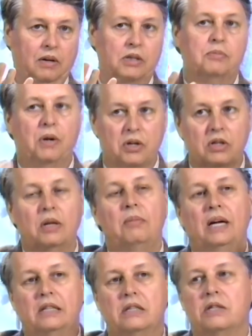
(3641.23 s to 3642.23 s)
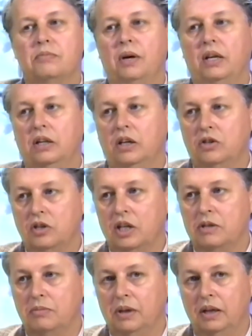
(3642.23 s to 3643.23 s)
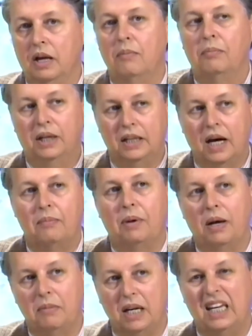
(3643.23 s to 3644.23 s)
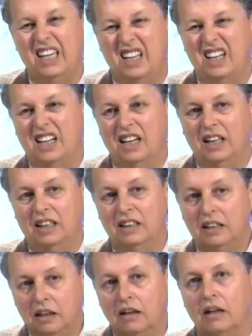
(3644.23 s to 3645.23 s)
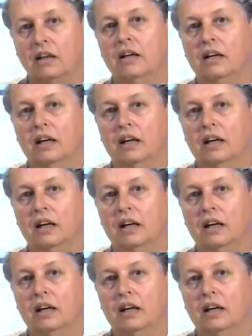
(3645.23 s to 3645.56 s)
especially by suspending judgment, but not by making an idea